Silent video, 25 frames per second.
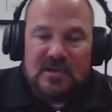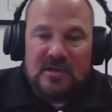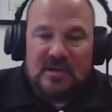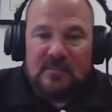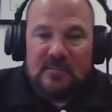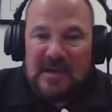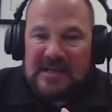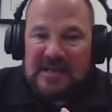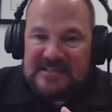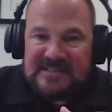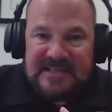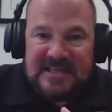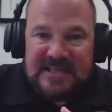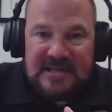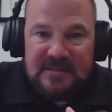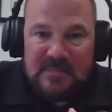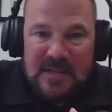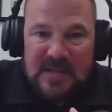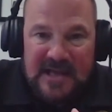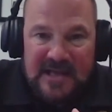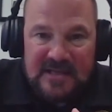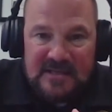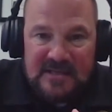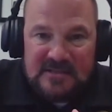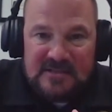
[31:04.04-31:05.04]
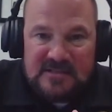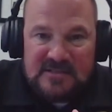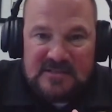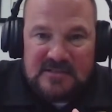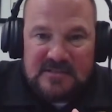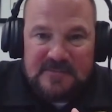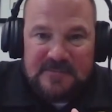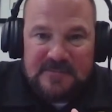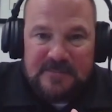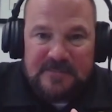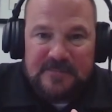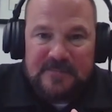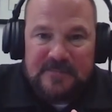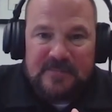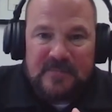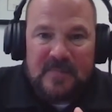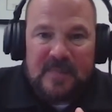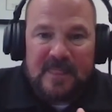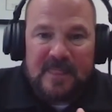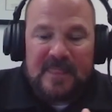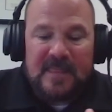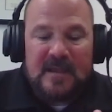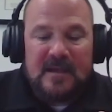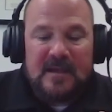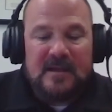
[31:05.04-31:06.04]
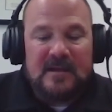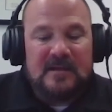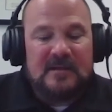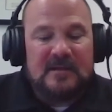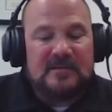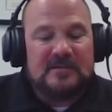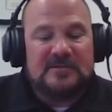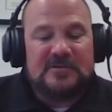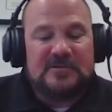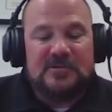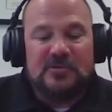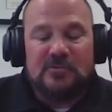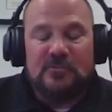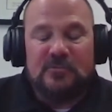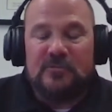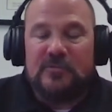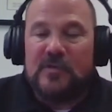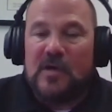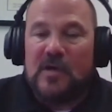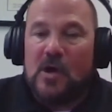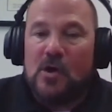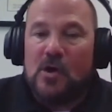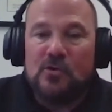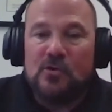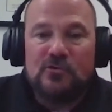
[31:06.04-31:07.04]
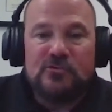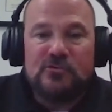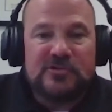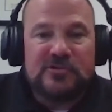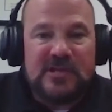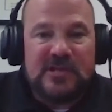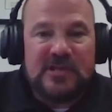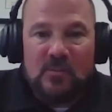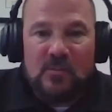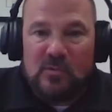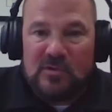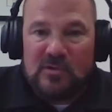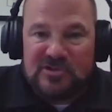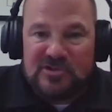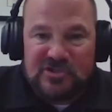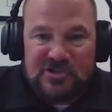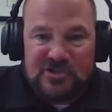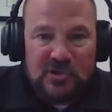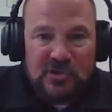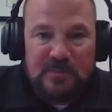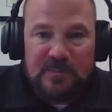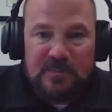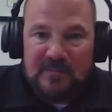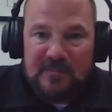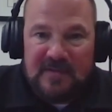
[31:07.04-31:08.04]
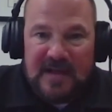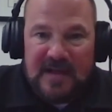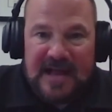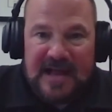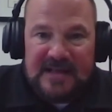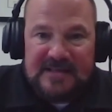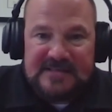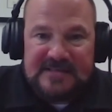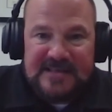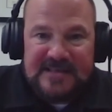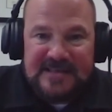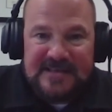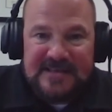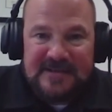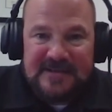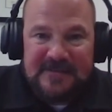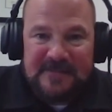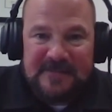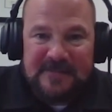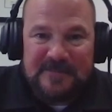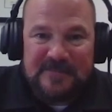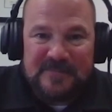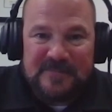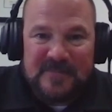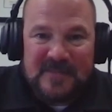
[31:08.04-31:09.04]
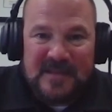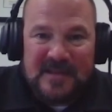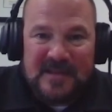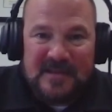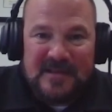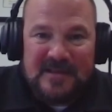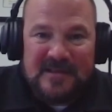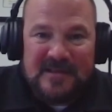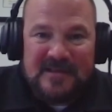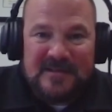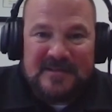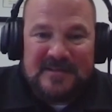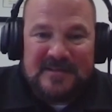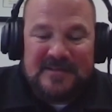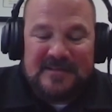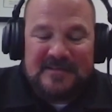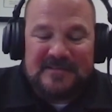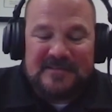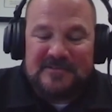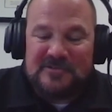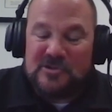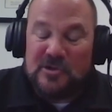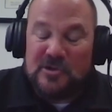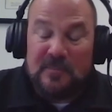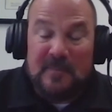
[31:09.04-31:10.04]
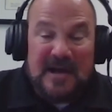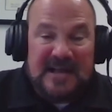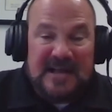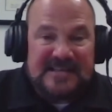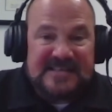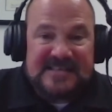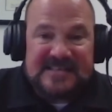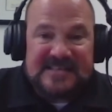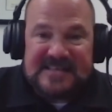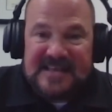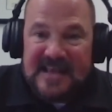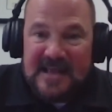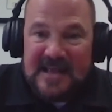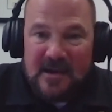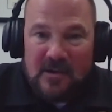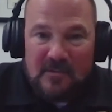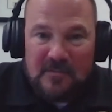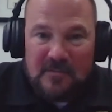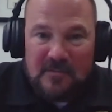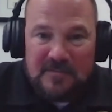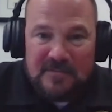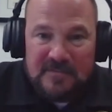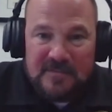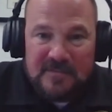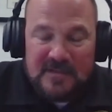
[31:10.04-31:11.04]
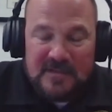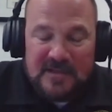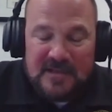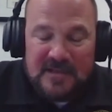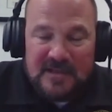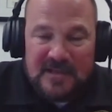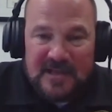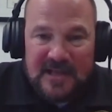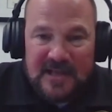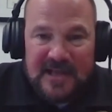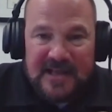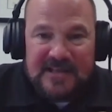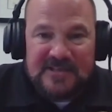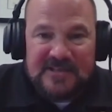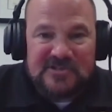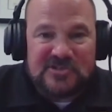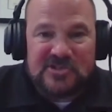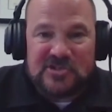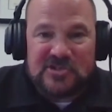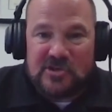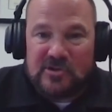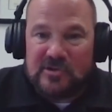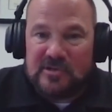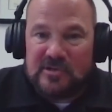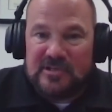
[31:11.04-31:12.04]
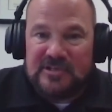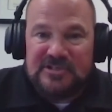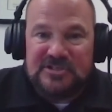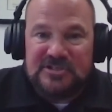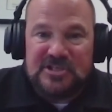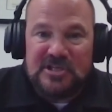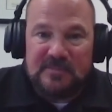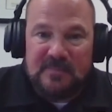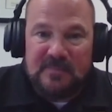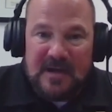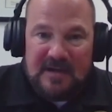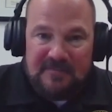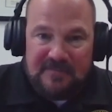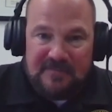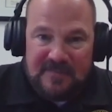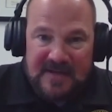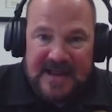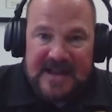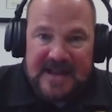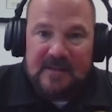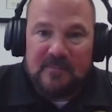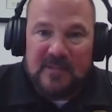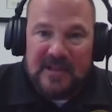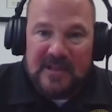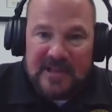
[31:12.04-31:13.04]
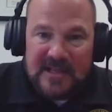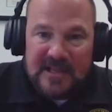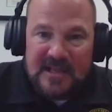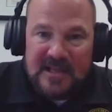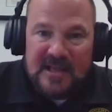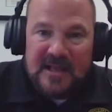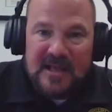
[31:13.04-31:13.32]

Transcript: my teammates, to those that were supervising, to myself, and certainly to my family.